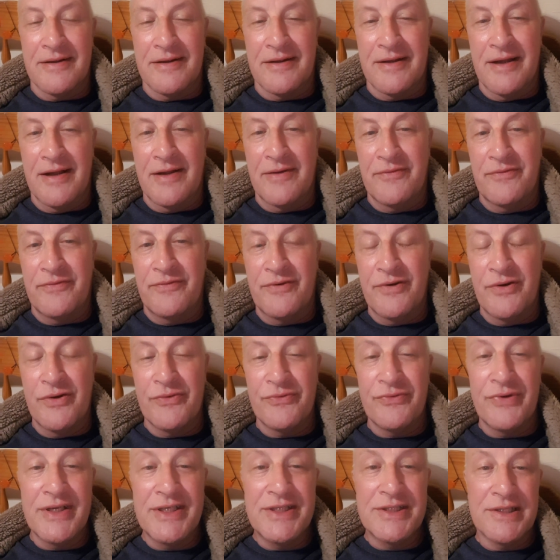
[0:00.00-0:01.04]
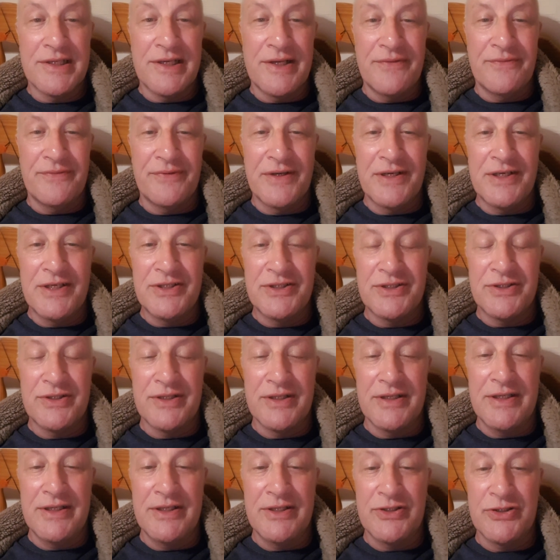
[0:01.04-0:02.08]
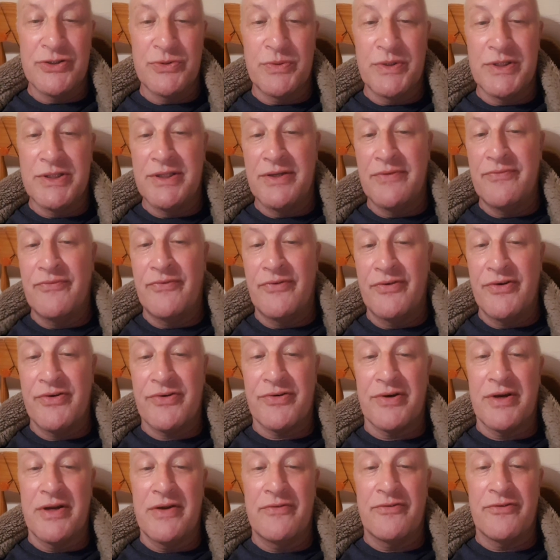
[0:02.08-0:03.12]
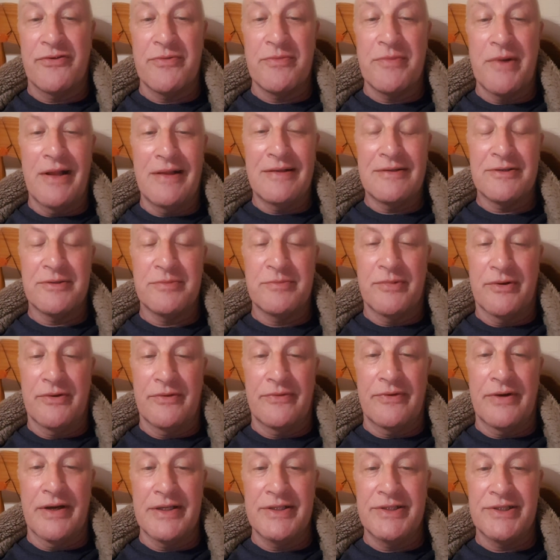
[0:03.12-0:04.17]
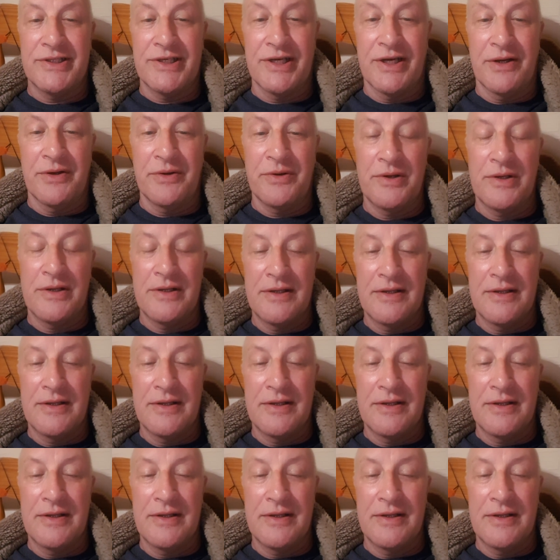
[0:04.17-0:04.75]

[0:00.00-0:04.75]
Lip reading: have recently finished the Swiss Infantry from Ultimate Ratio.